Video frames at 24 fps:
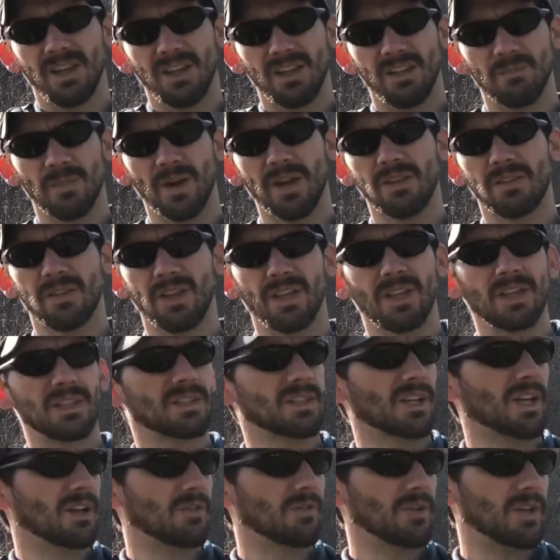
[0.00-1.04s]
You might think
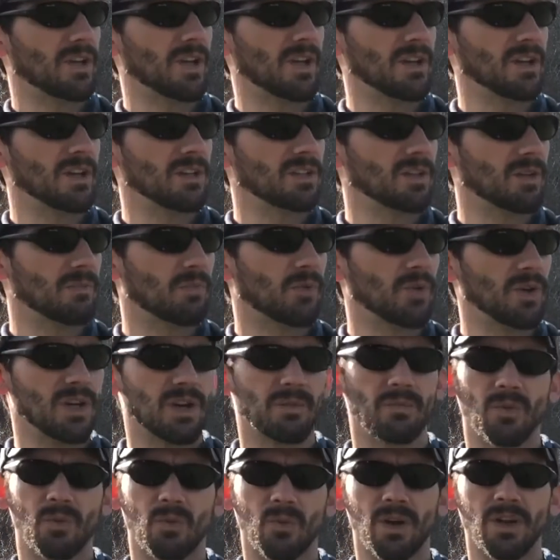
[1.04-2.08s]
it's kind of redundant to point
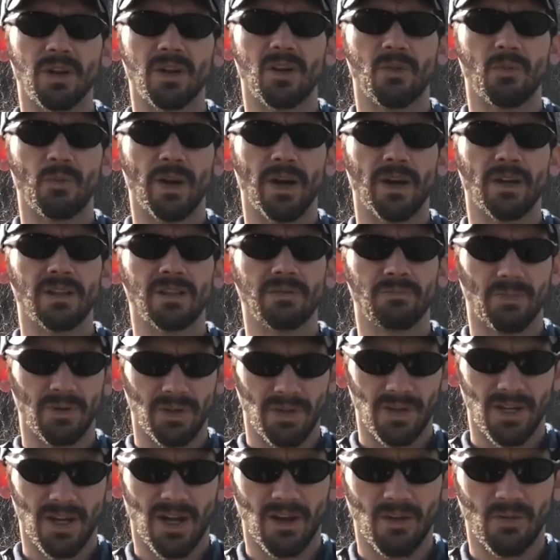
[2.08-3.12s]
number 1, awareness,
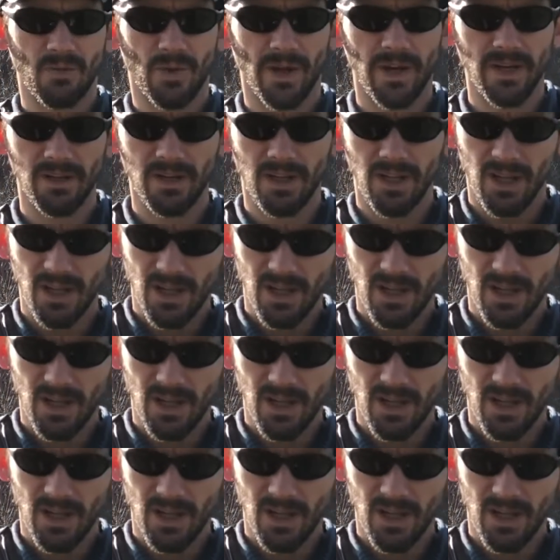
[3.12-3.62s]
but not quite.